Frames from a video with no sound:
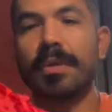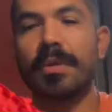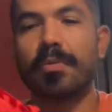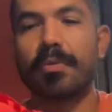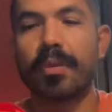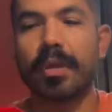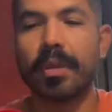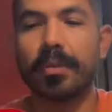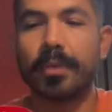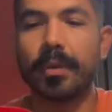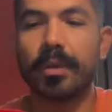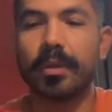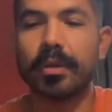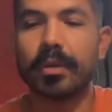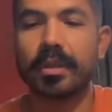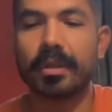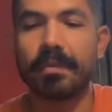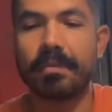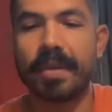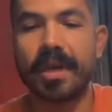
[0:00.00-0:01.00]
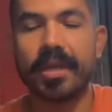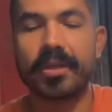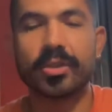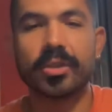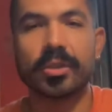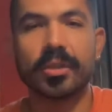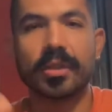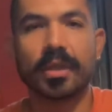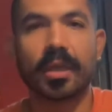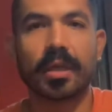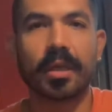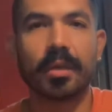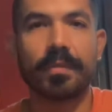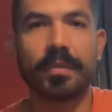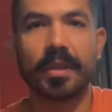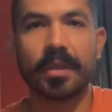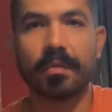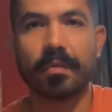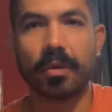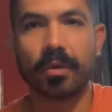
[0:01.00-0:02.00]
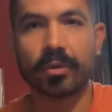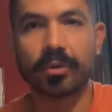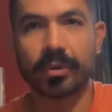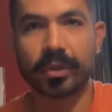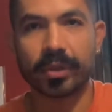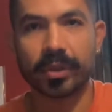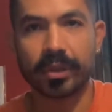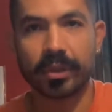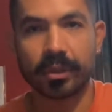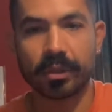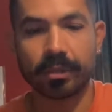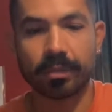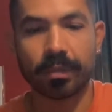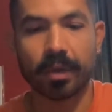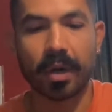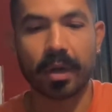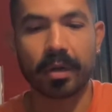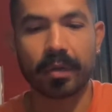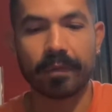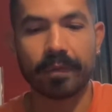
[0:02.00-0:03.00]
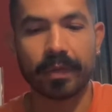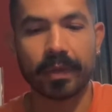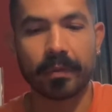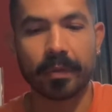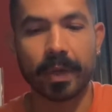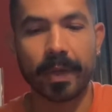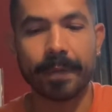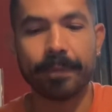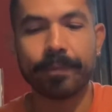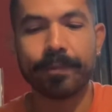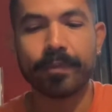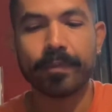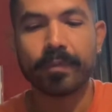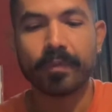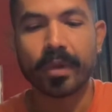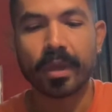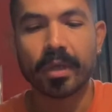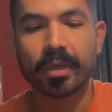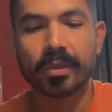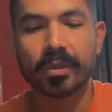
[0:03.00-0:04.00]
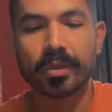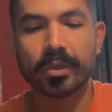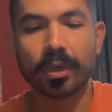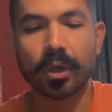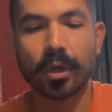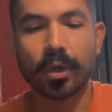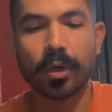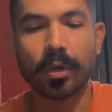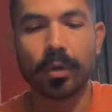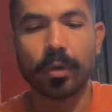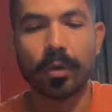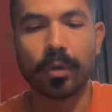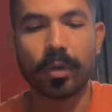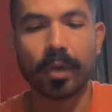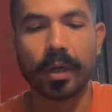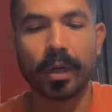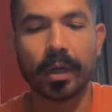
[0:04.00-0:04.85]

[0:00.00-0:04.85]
breathable, the mesh is not going to be the most resistant part of it, right? So